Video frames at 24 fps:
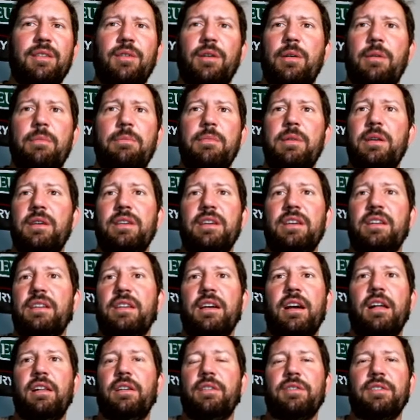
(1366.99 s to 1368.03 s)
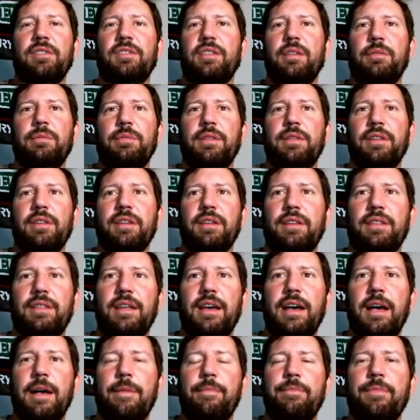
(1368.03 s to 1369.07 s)
$1 million or something like
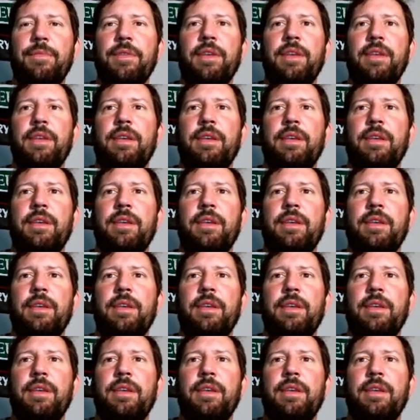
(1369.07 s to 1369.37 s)
that,